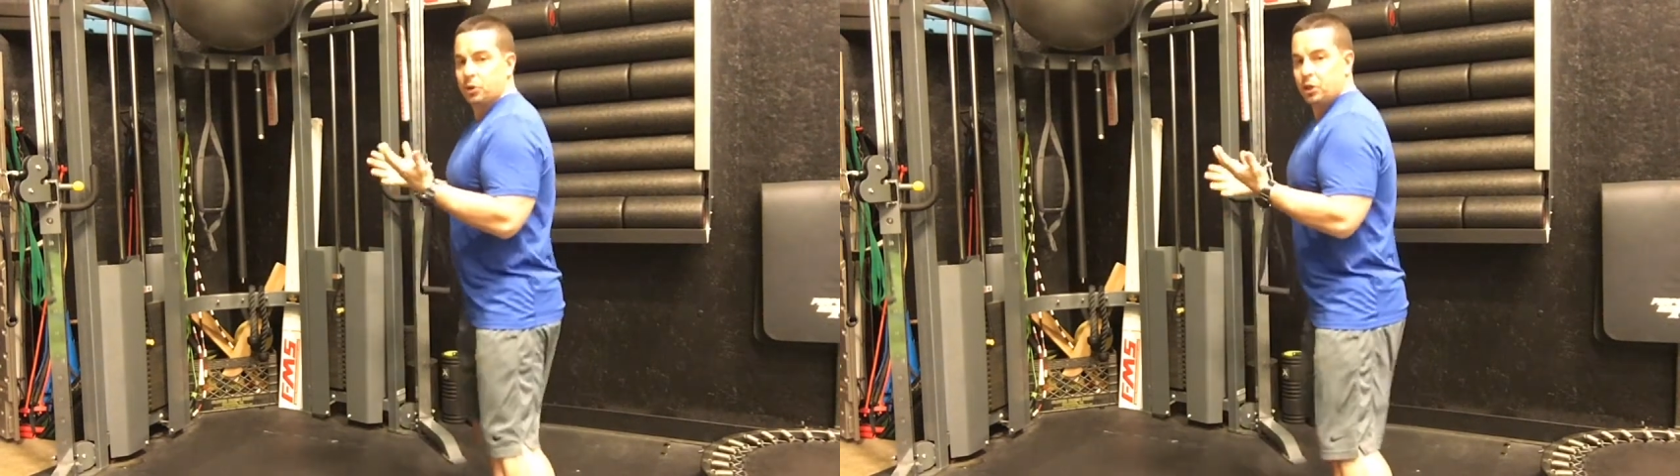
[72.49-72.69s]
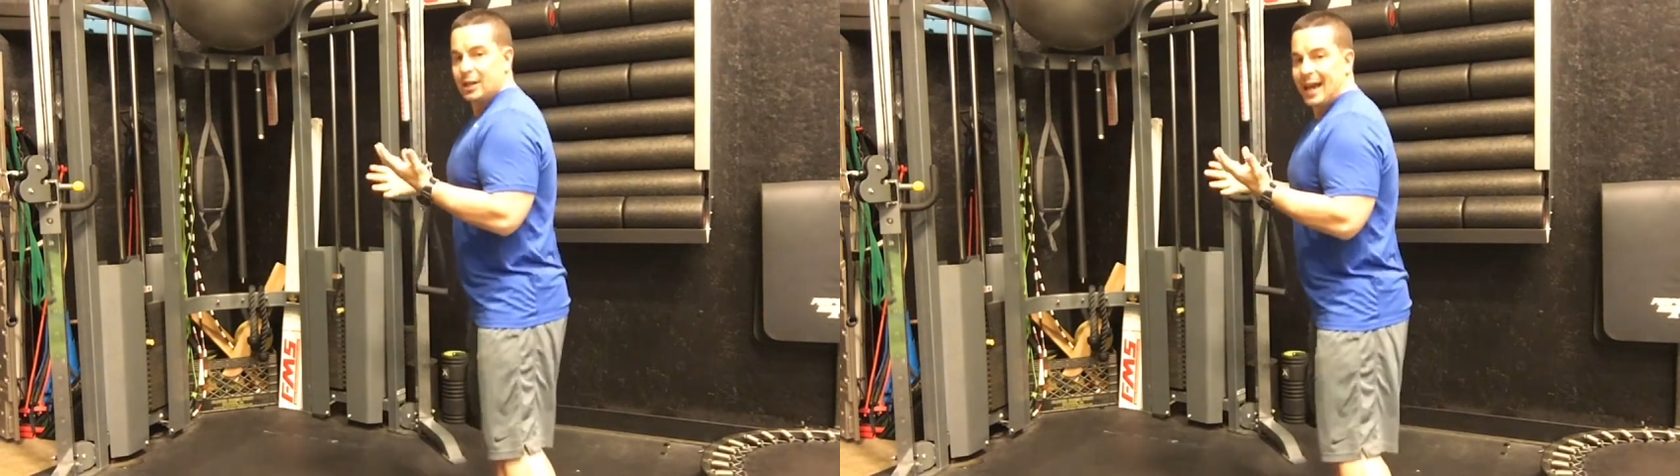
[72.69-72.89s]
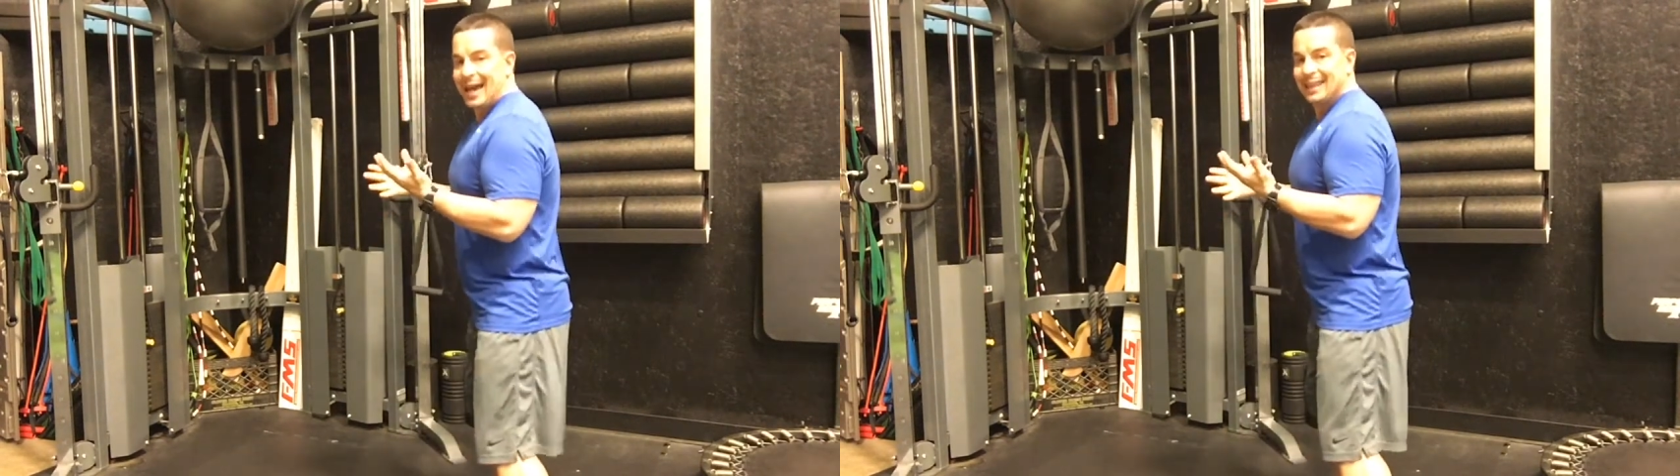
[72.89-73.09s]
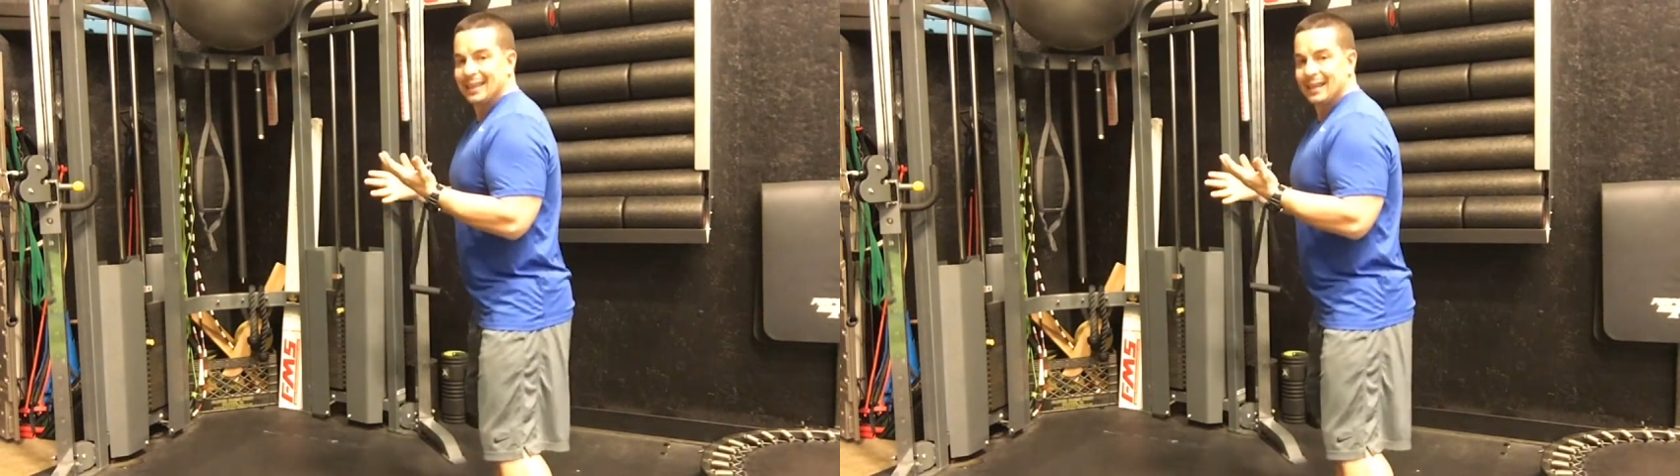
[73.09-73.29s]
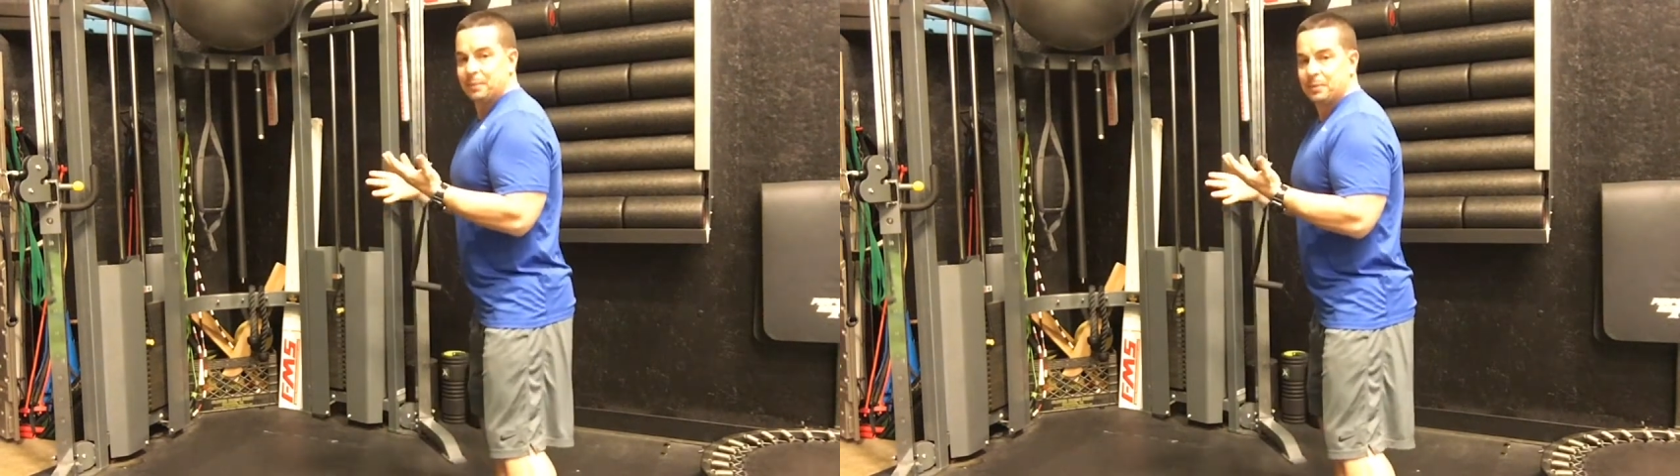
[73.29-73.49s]
good
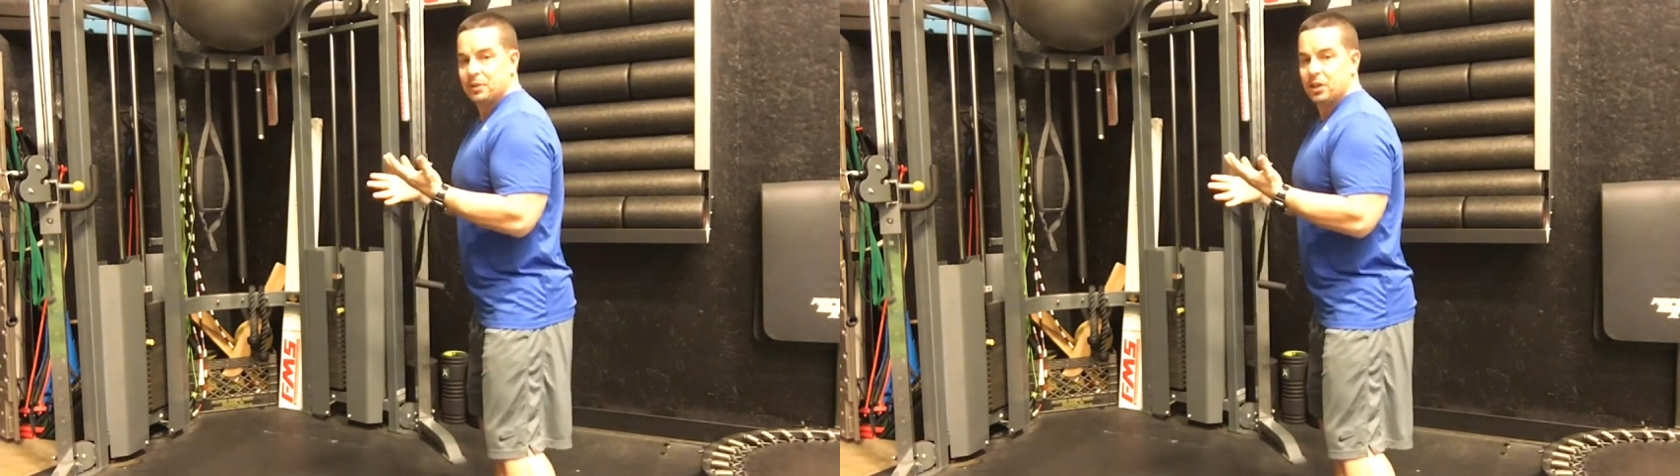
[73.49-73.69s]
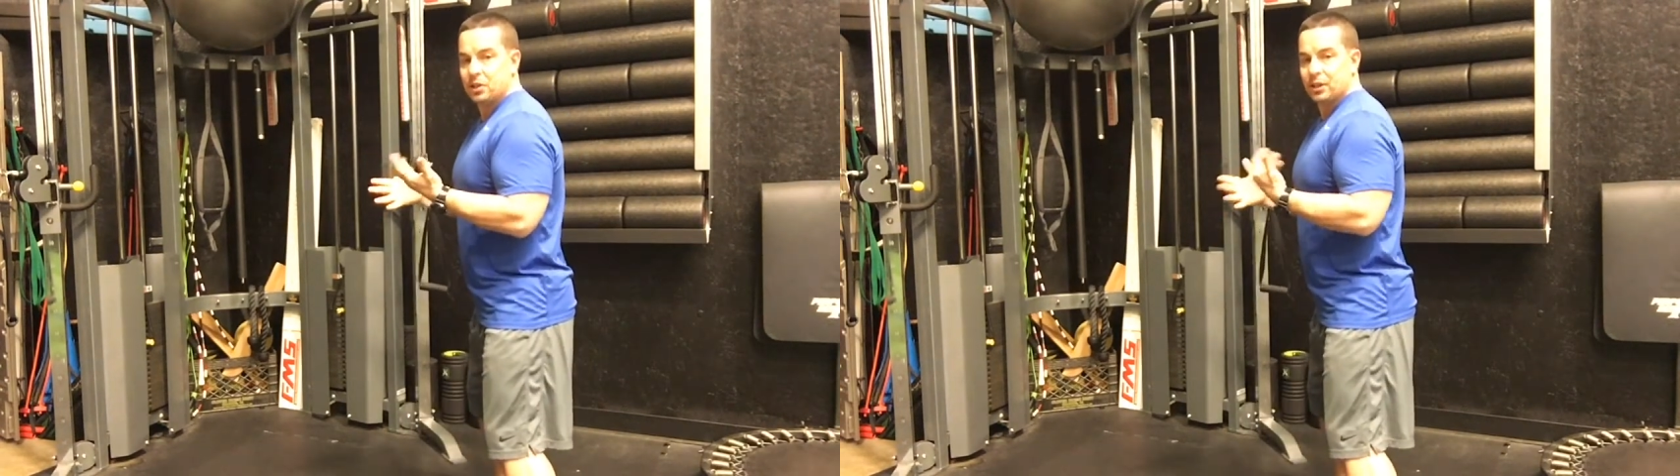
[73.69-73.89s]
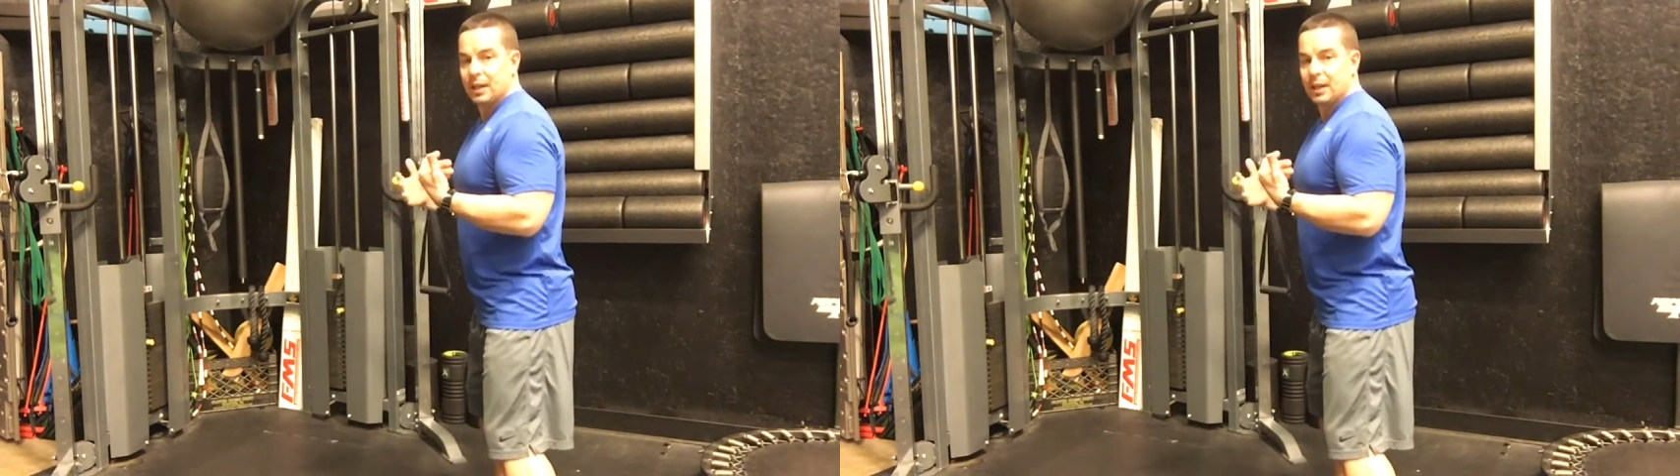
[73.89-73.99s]
athletic position.